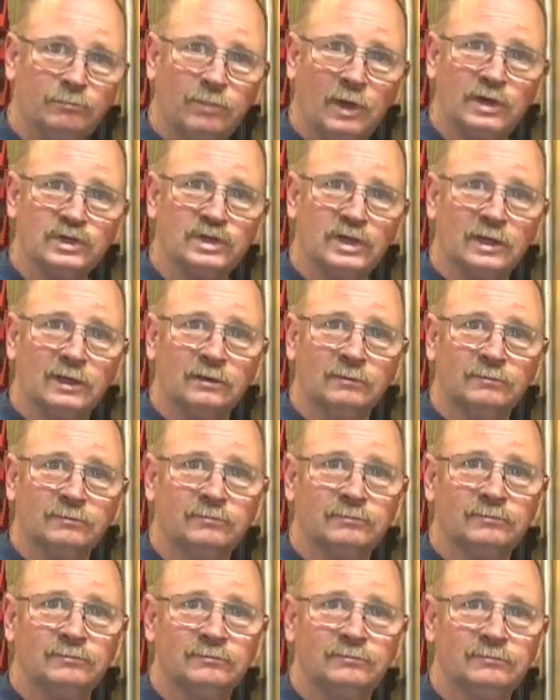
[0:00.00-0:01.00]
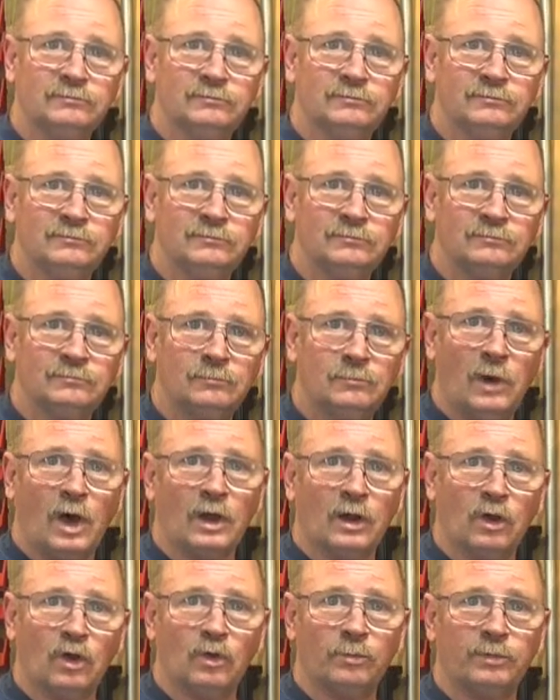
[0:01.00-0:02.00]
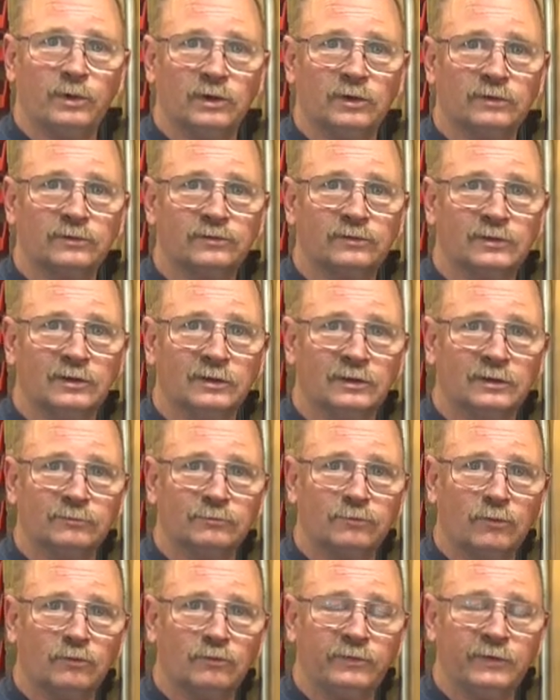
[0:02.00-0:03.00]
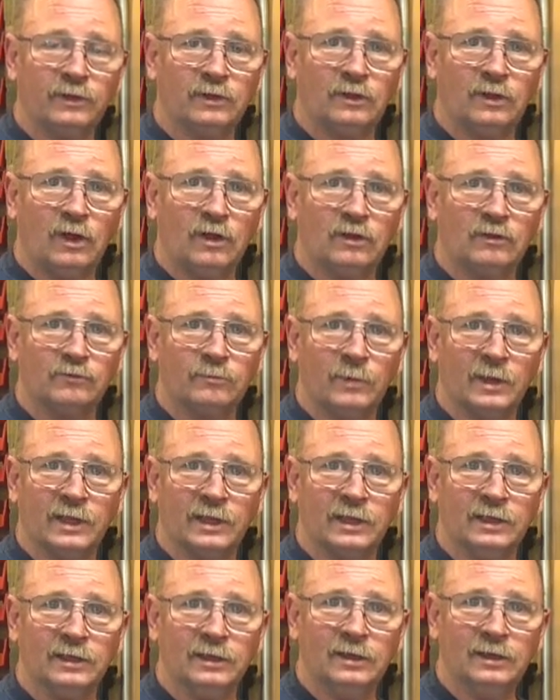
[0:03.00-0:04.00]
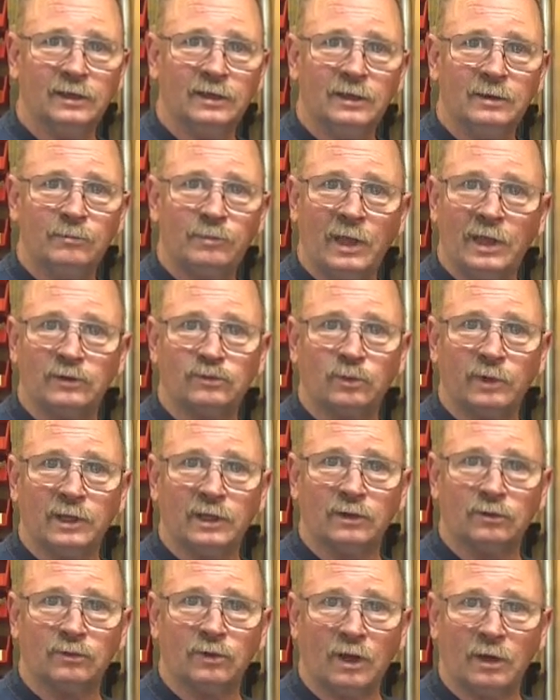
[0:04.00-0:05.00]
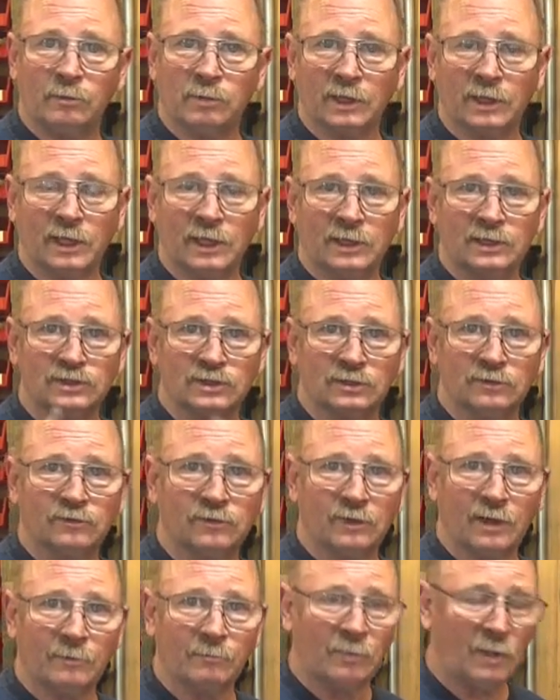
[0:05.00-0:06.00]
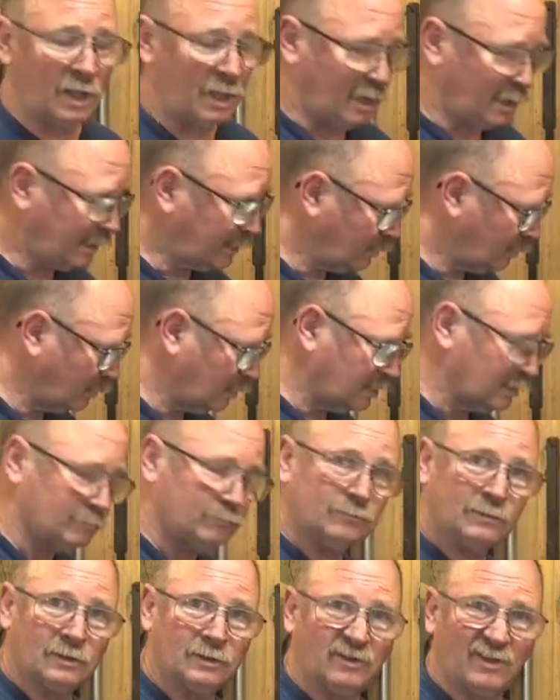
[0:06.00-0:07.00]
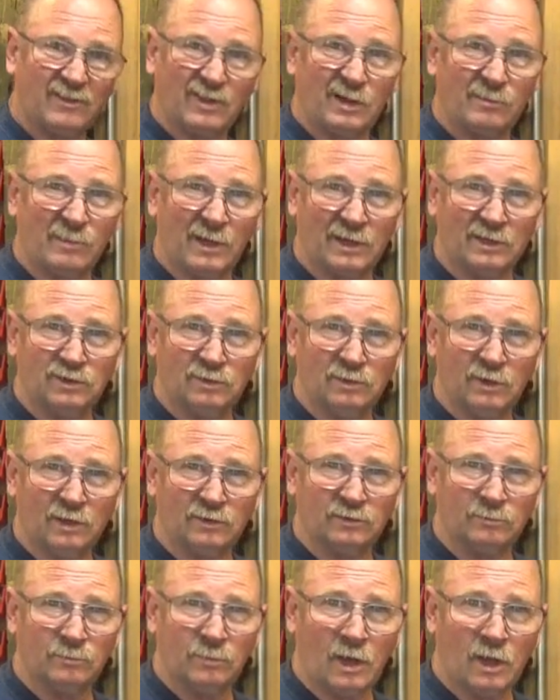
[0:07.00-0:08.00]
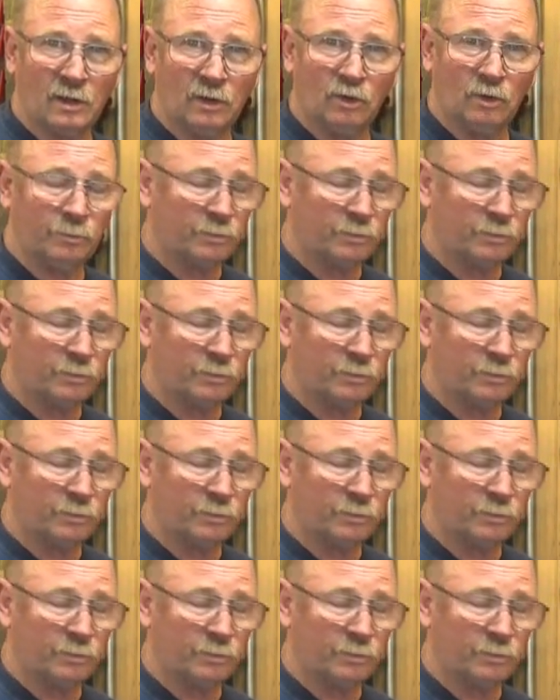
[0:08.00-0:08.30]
punching bottle openers to fulfill all of my Patreon obligations that I'm behind on, because I've got about 24 bottle